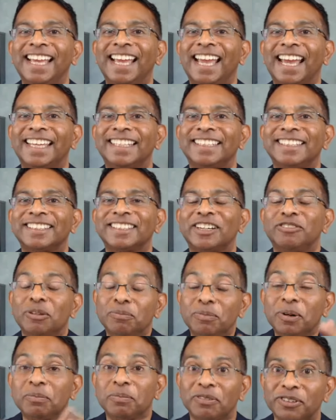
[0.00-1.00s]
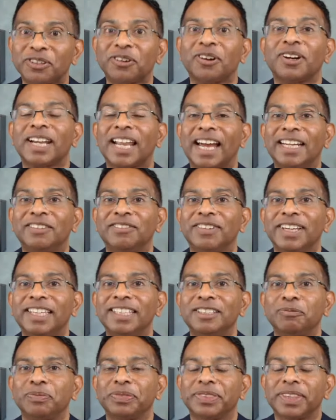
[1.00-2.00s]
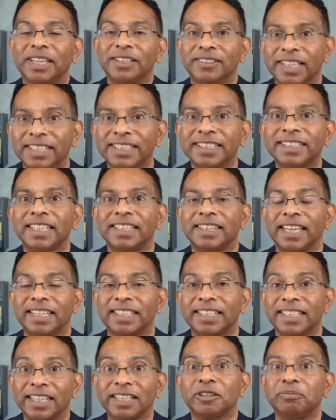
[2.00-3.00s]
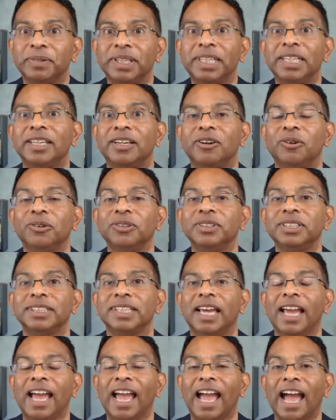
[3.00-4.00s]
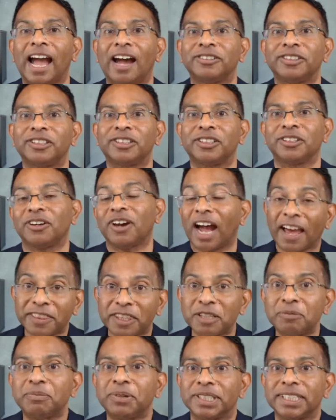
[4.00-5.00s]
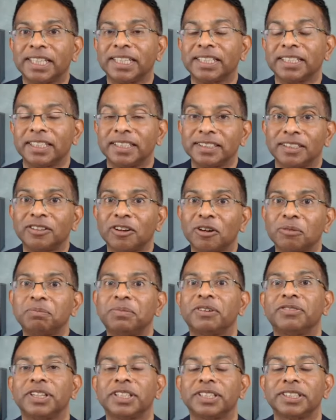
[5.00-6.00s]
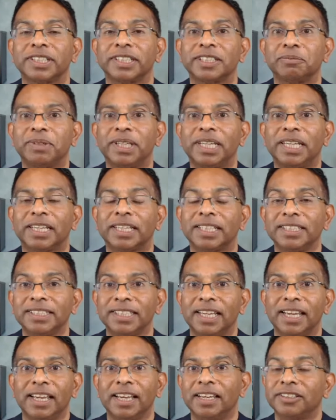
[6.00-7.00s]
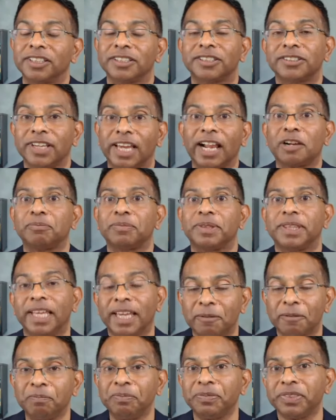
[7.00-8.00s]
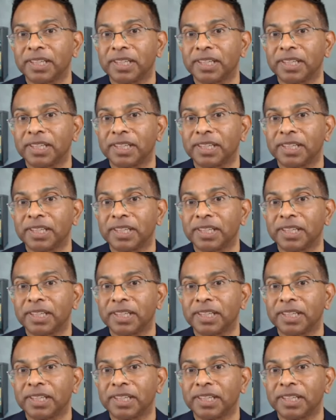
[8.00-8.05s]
And so if you book me for an online event, then you can send that little mini course out to your other presenters, the non-professional speakers, just to help them